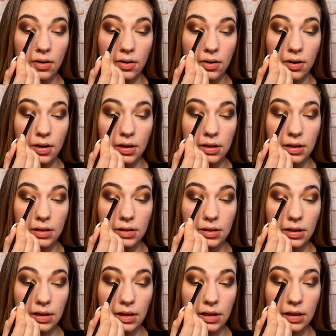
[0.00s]
on
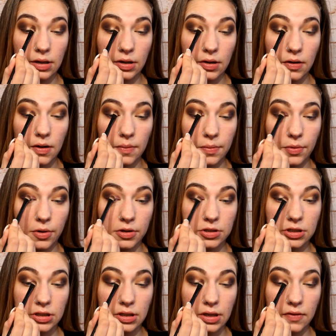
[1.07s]
the inner
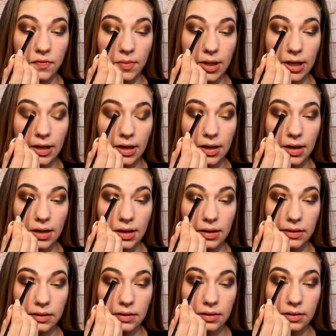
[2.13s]
portion of my eye.